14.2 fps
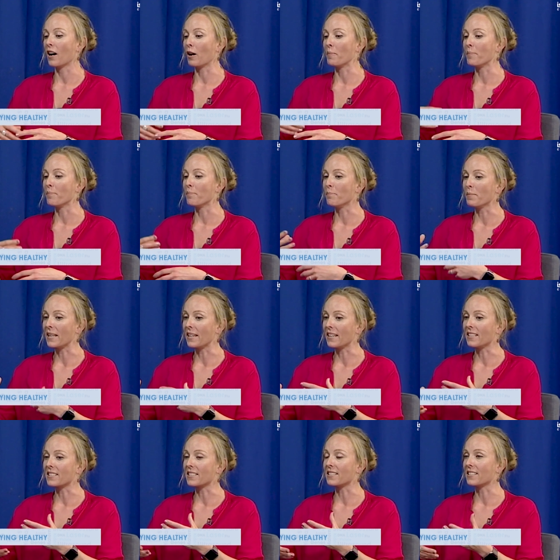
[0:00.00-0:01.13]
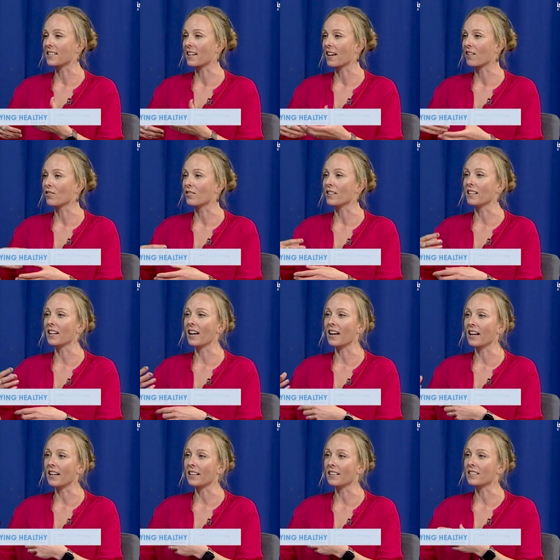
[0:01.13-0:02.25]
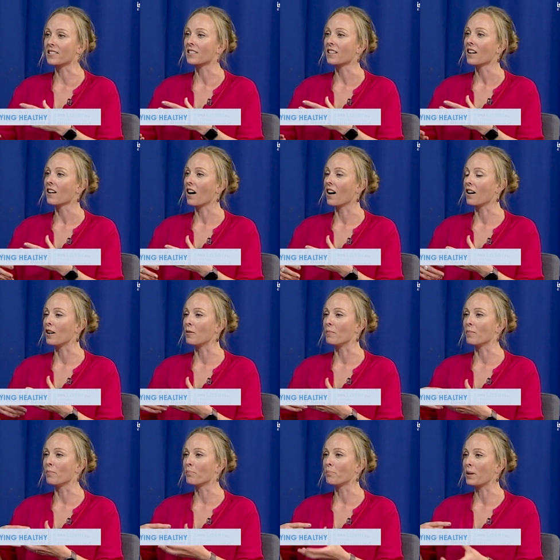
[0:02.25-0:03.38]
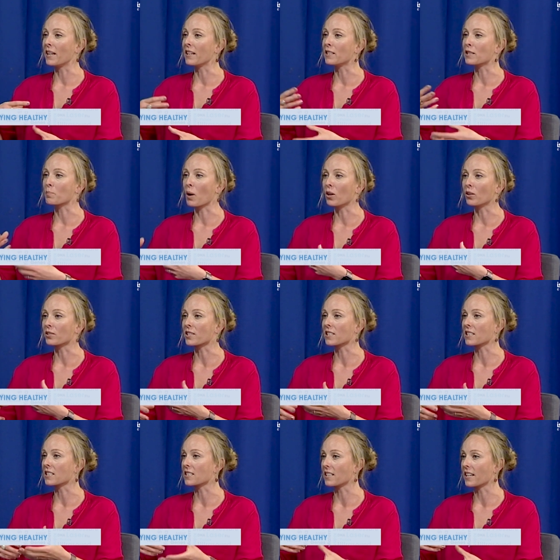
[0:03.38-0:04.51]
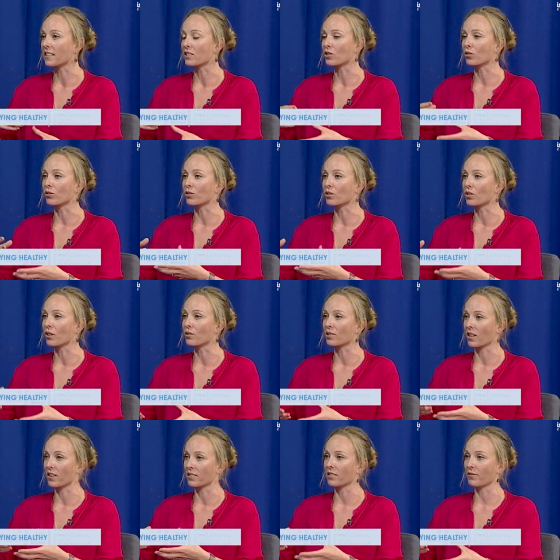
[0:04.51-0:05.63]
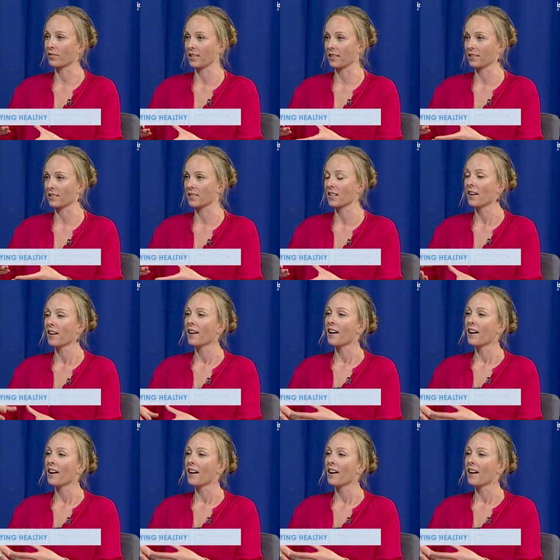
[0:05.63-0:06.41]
um, meat, dairy, eggs, um, beans, pulses, lentils, those kind of things.